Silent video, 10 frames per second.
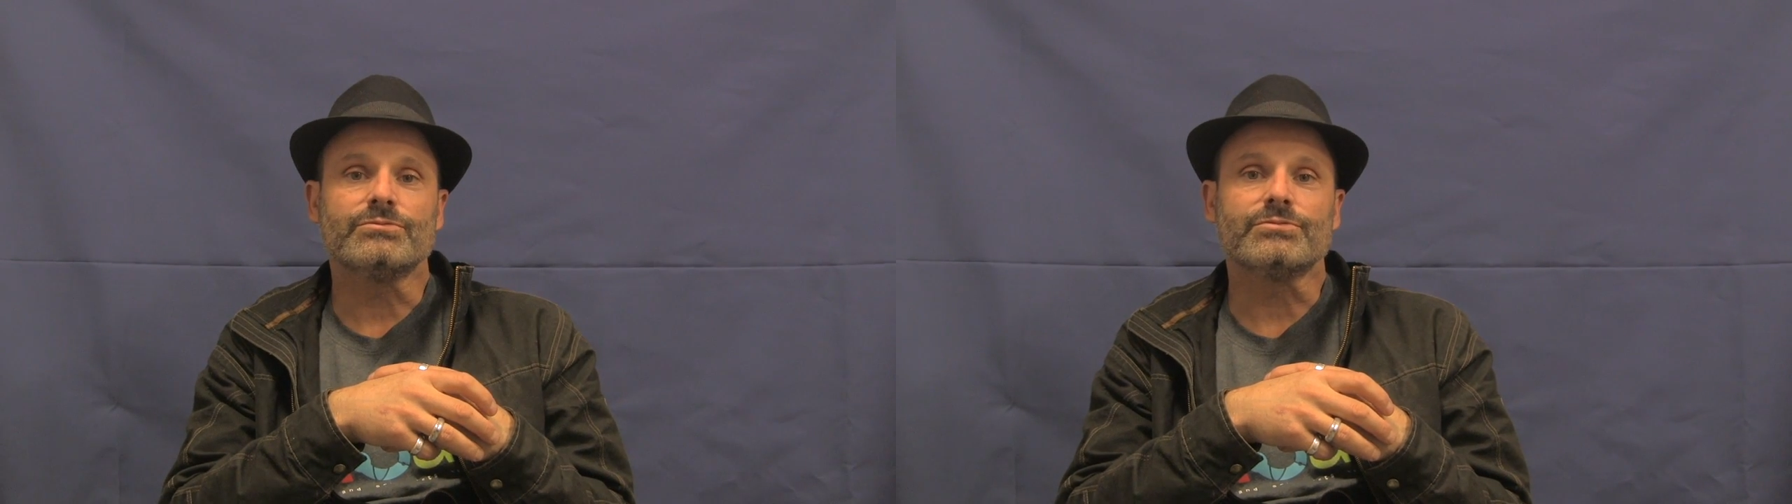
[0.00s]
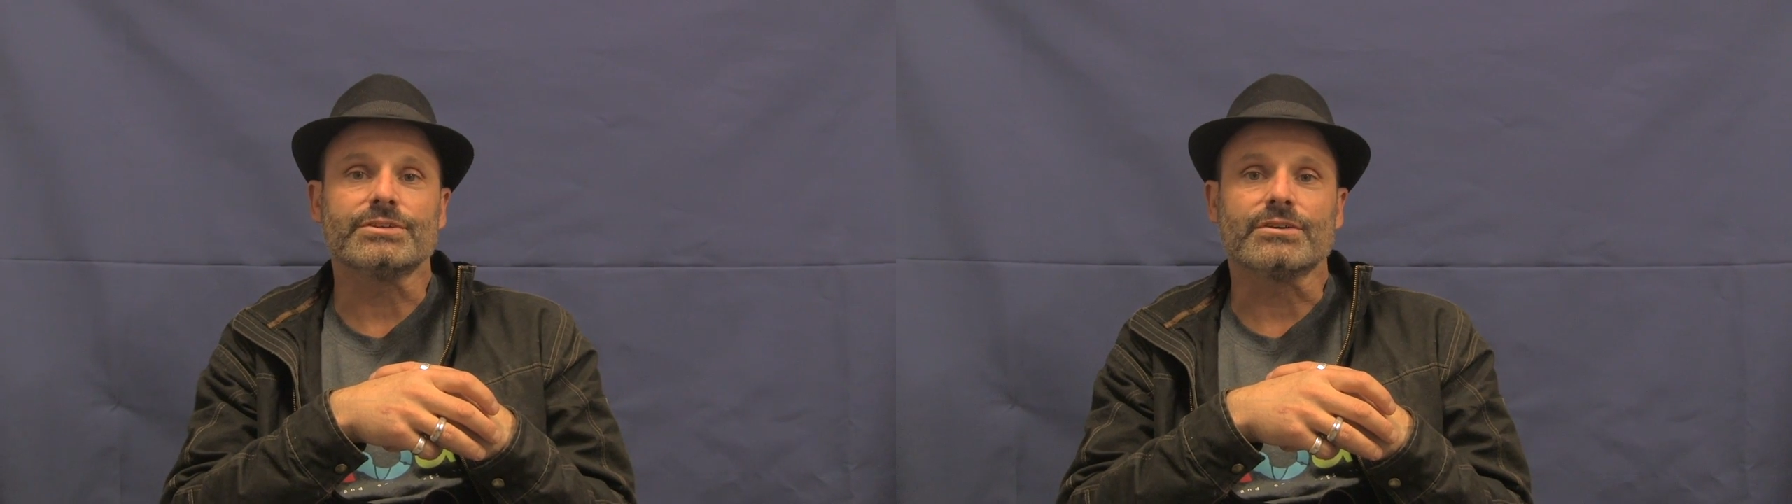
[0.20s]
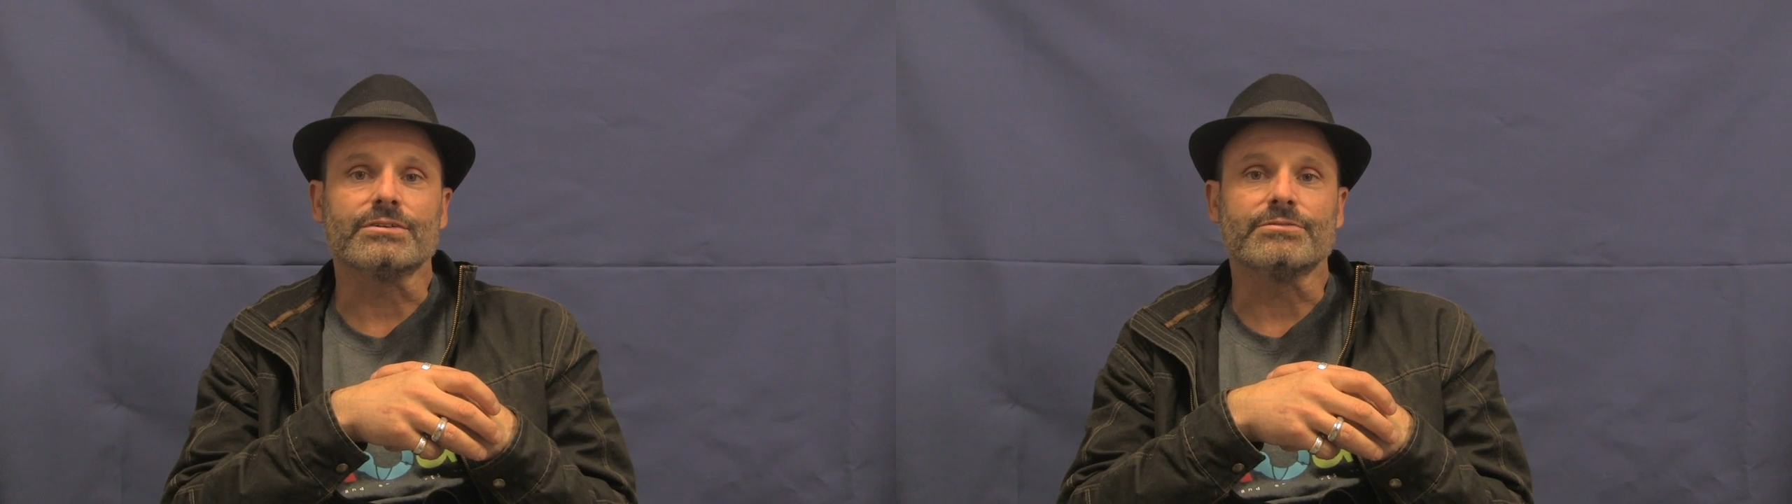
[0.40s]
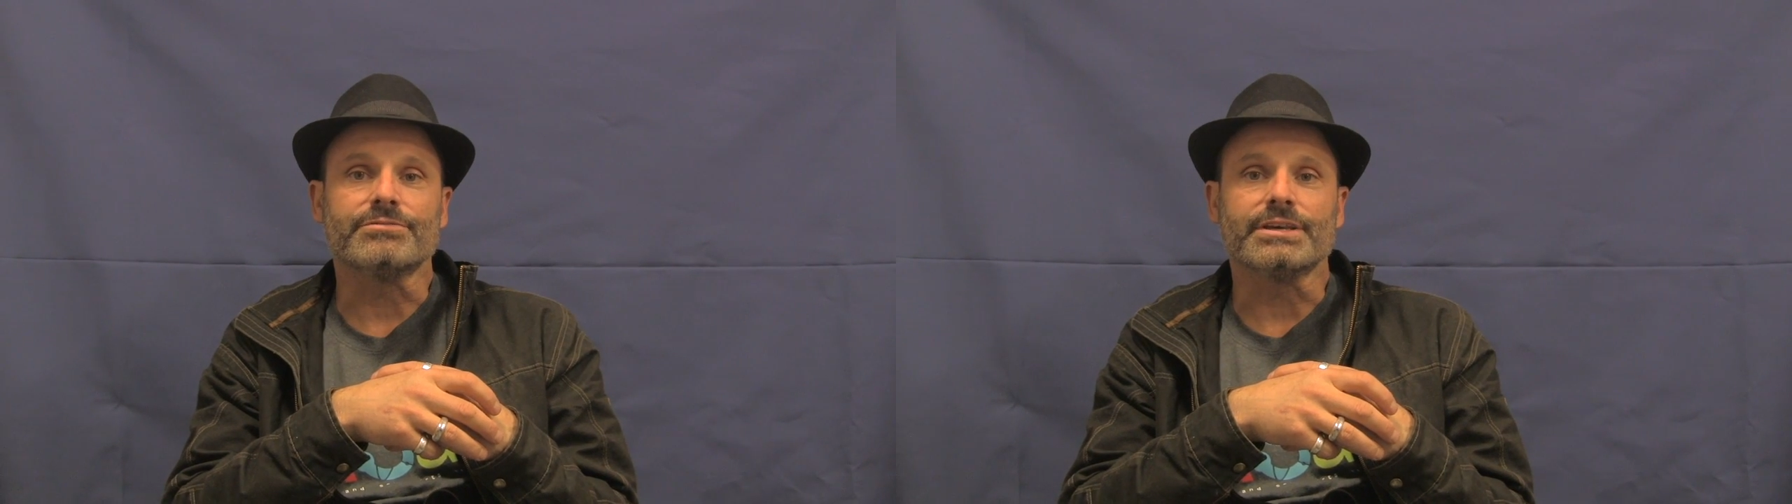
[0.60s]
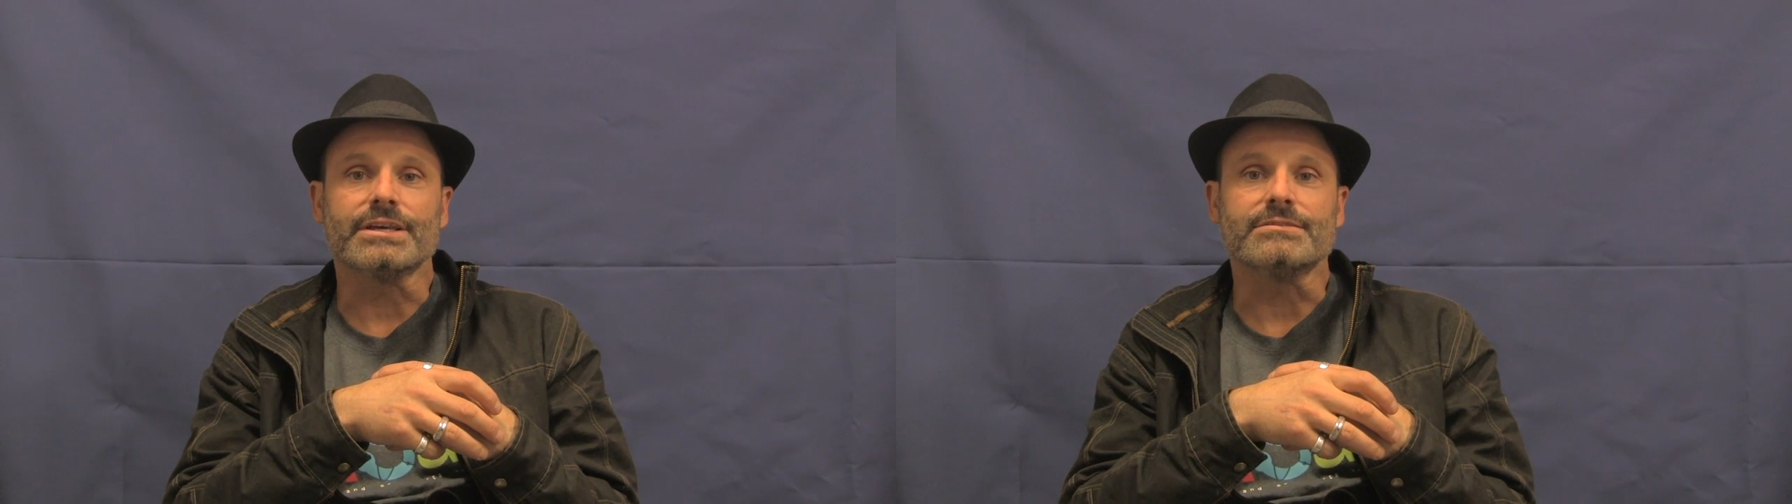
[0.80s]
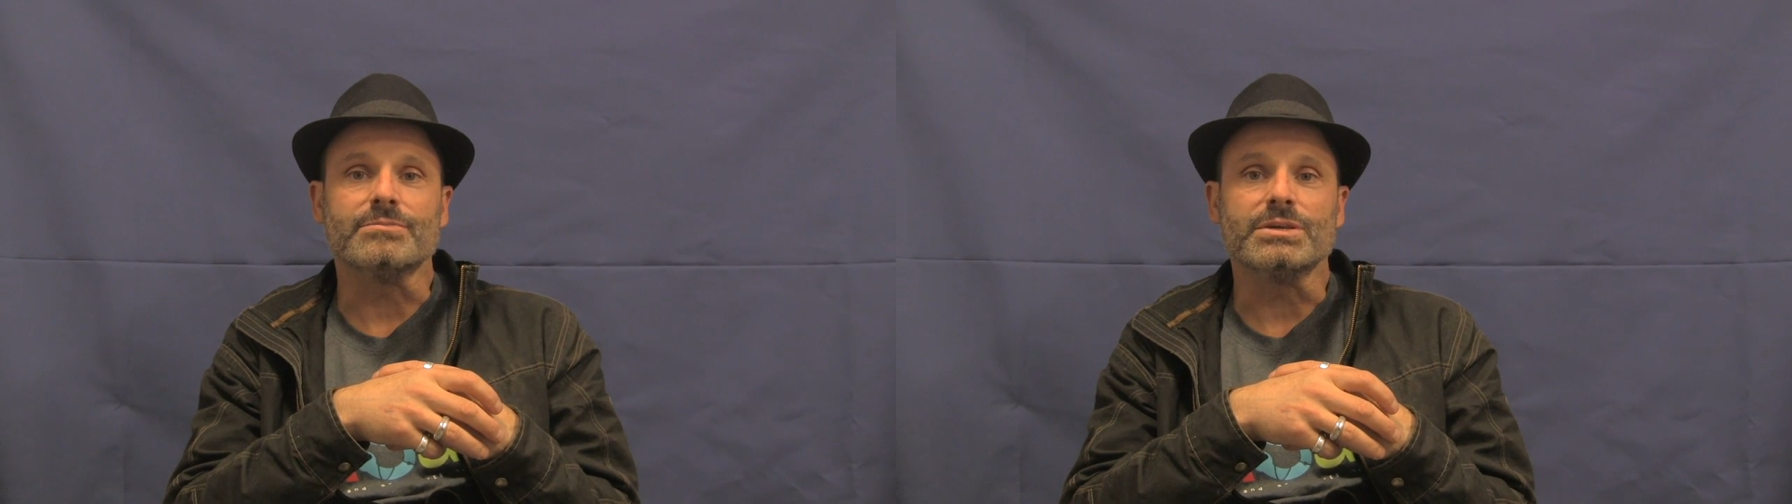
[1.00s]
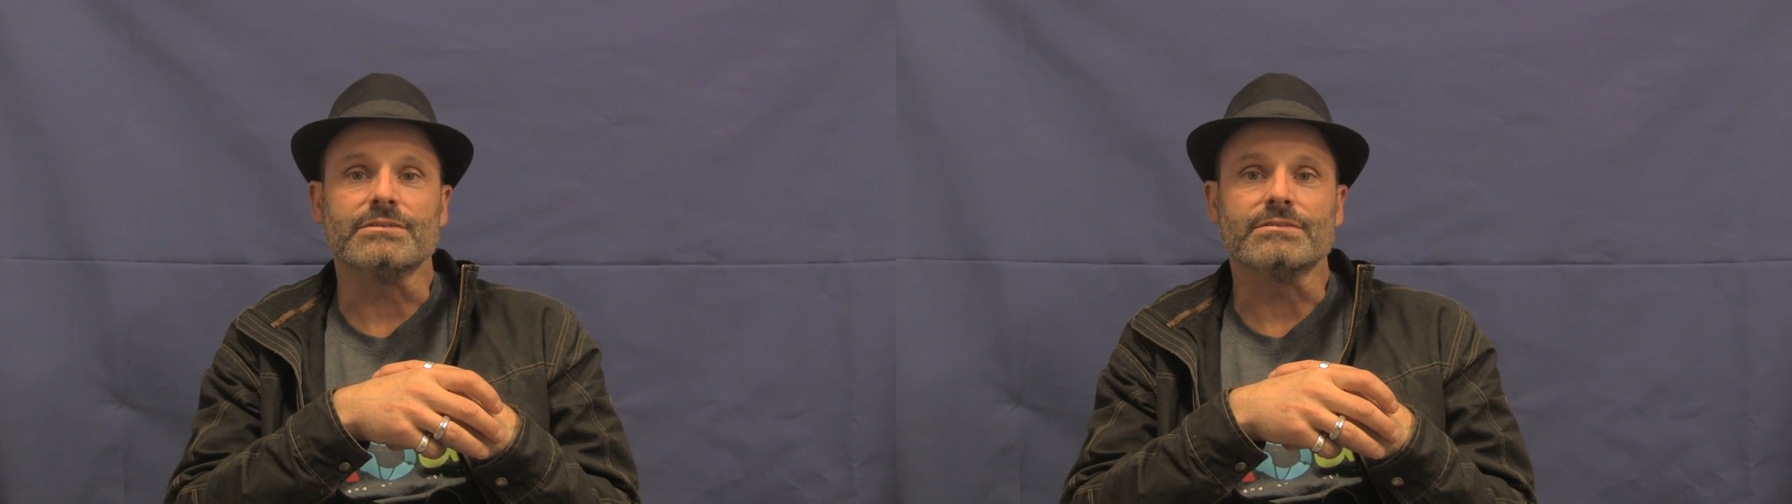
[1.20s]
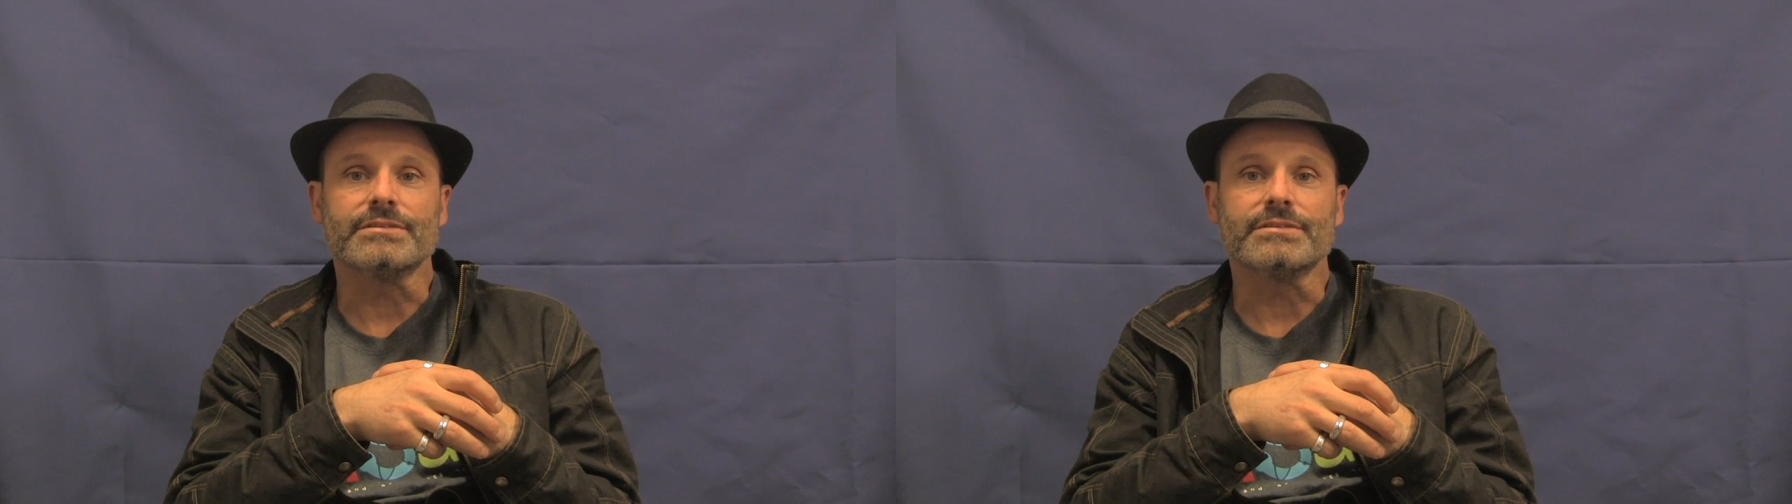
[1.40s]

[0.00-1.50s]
photography as a means